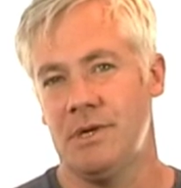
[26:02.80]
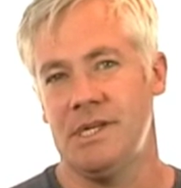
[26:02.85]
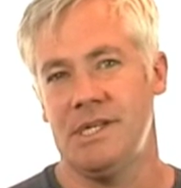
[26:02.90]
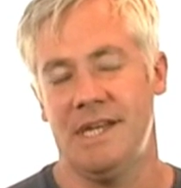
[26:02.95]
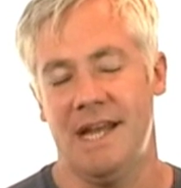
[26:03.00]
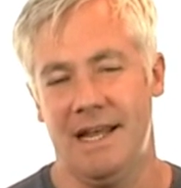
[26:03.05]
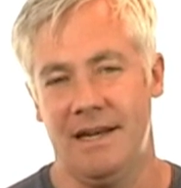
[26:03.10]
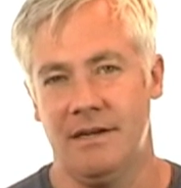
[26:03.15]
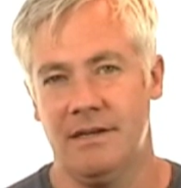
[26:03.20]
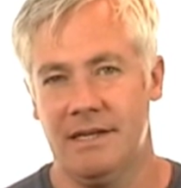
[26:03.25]

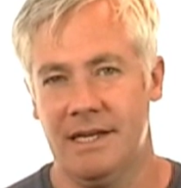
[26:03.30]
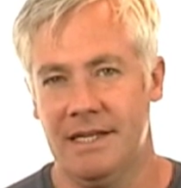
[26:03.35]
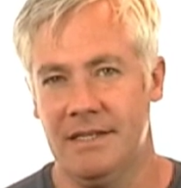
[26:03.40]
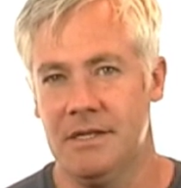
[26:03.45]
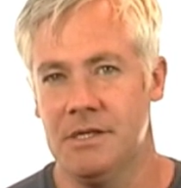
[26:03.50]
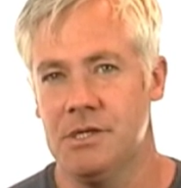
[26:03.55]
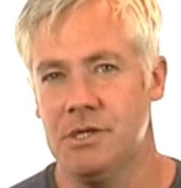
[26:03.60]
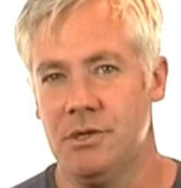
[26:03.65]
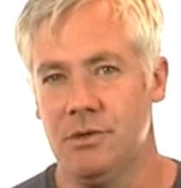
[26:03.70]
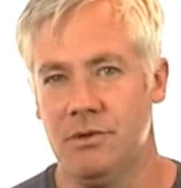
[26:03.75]
extent in
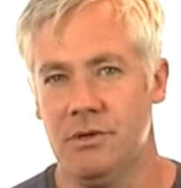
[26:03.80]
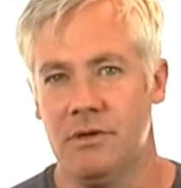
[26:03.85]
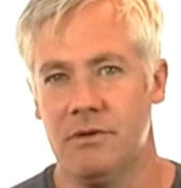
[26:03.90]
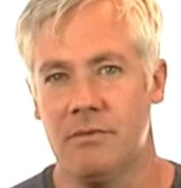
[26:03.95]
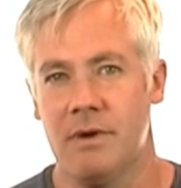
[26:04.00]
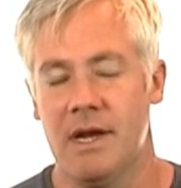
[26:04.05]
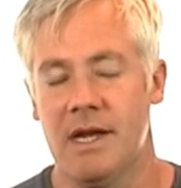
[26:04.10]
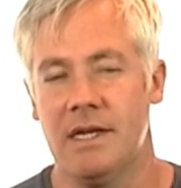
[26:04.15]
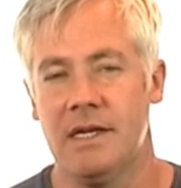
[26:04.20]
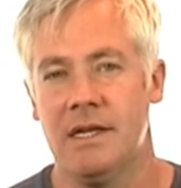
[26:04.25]
the student,
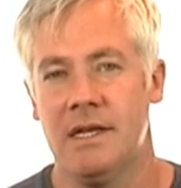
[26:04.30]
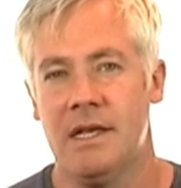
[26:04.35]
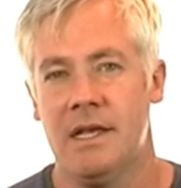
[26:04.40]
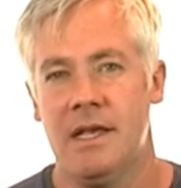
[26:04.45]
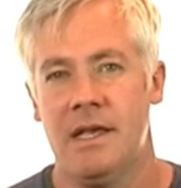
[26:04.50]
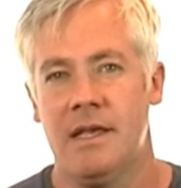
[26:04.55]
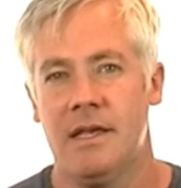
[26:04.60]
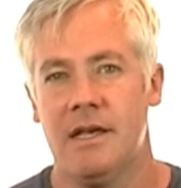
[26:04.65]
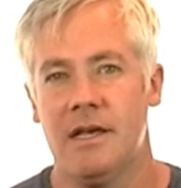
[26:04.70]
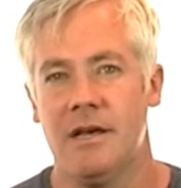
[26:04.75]
right?
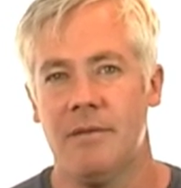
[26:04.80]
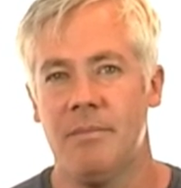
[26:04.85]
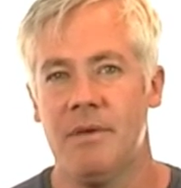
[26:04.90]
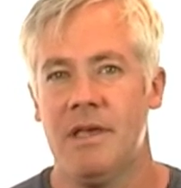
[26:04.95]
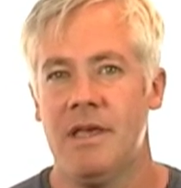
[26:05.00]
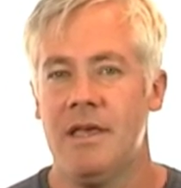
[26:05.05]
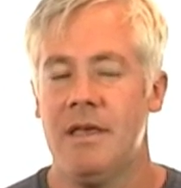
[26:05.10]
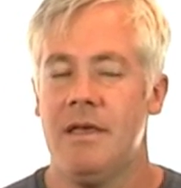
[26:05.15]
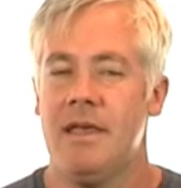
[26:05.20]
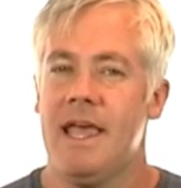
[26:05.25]

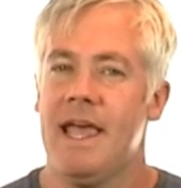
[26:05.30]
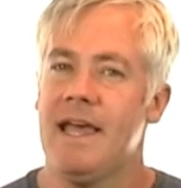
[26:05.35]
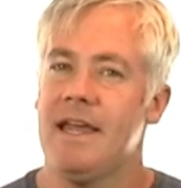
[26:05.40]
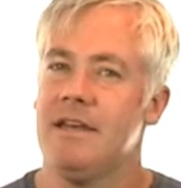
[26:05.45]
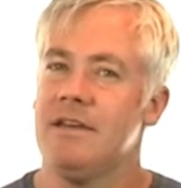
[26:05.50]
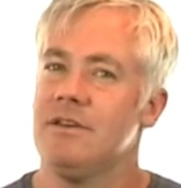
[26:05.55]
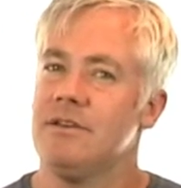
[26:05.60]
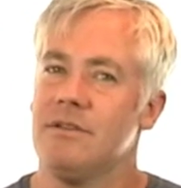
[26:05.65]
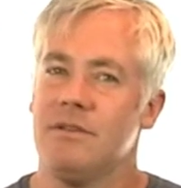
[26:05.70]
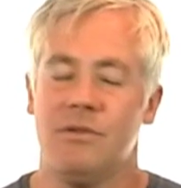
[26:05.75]

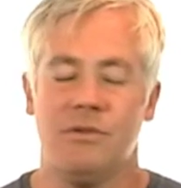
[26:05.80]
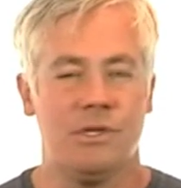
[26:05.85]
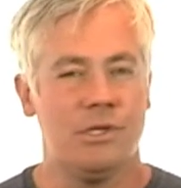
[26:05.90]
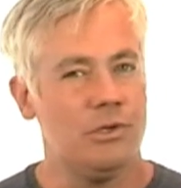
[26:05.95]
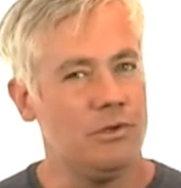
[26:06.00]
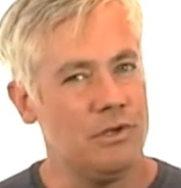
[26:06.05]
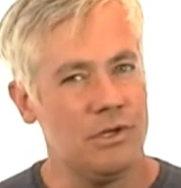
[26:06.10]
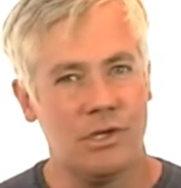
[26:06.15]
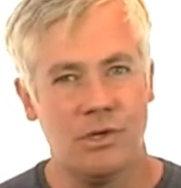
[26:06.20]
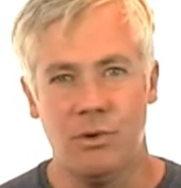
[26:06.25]
And the
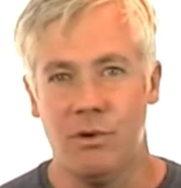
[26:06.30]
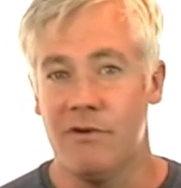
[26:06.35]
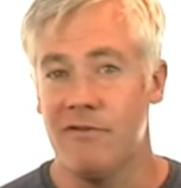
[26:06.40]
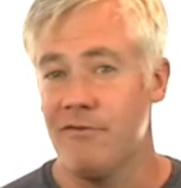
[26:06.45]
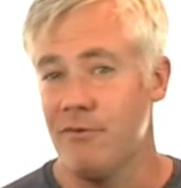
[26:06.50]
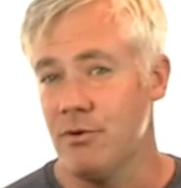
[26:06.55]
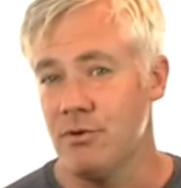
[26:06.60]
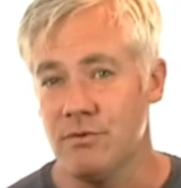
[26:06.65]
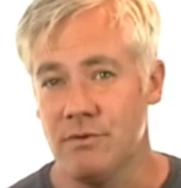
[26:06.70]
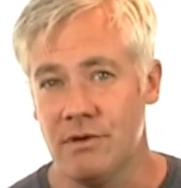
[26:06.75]
students who are
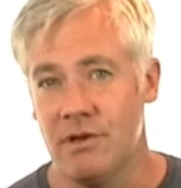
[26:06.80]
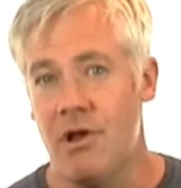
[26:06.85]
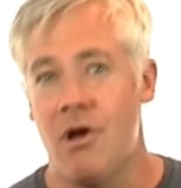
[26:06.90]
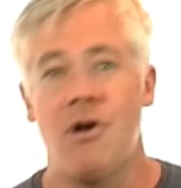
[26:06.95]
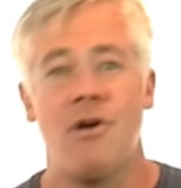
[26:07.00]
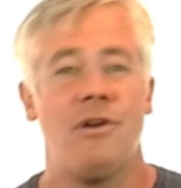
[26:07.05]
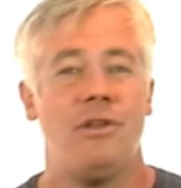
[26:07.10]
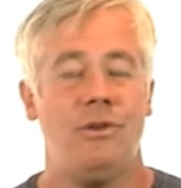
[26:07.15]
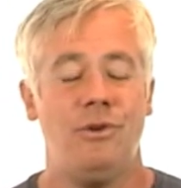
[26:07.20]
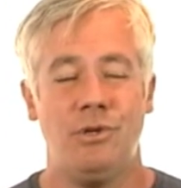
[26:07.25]
further
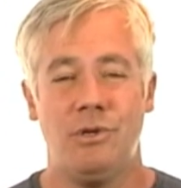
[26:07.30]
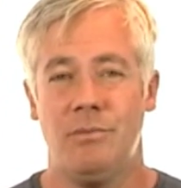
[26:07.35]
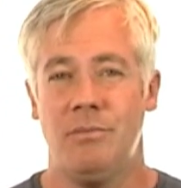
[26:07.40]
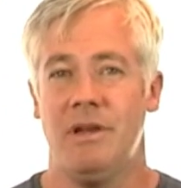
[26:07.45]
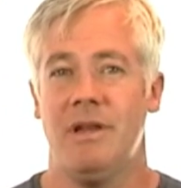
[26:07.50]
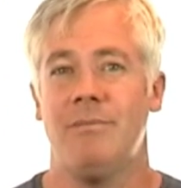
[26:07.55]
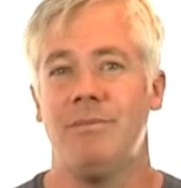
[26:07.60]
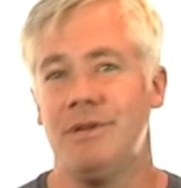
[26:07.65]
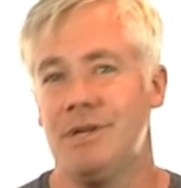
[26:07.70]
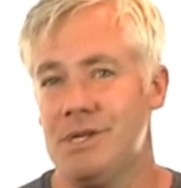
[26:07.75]
along, you should be
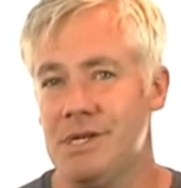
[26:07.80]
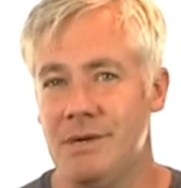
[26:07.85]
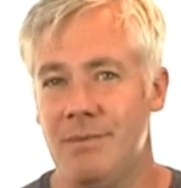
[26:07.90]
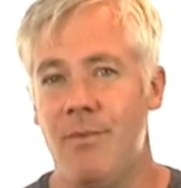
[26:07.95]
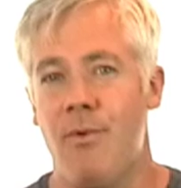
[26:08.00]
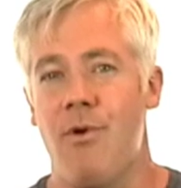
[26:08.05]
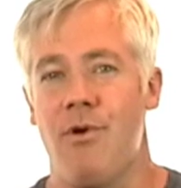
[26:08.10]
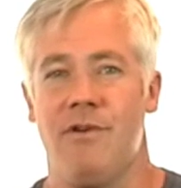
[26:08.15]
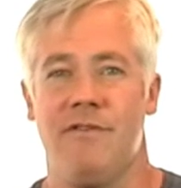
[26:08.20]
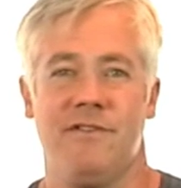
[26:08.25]
able to see
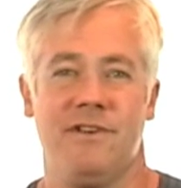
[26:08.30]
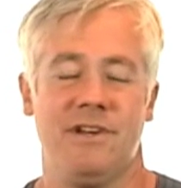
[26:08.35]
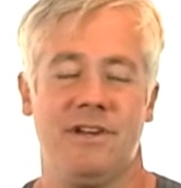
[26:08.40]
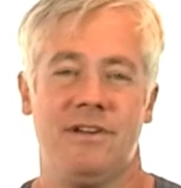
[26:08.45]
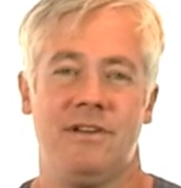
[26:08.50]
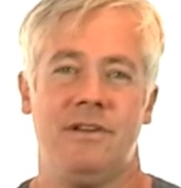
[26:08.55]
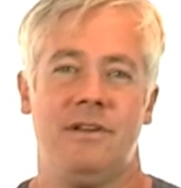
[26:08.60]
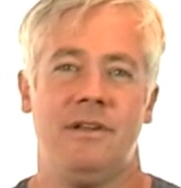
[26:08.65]
more of it.